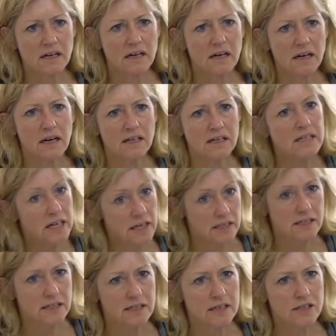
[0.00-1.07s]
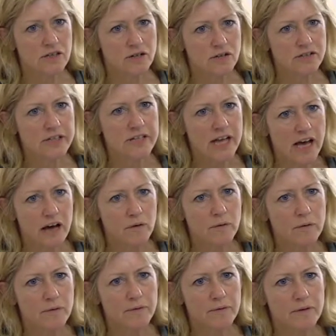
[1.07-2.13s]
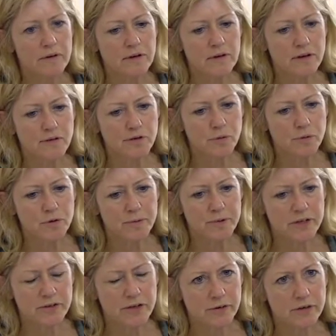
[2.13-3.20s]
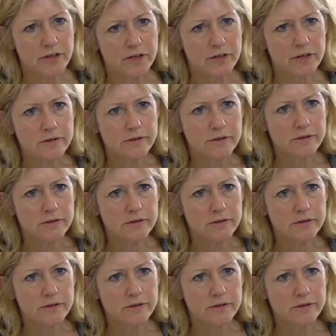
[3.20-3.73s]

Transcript: I'd like to see a doctor now, if you would be so kind.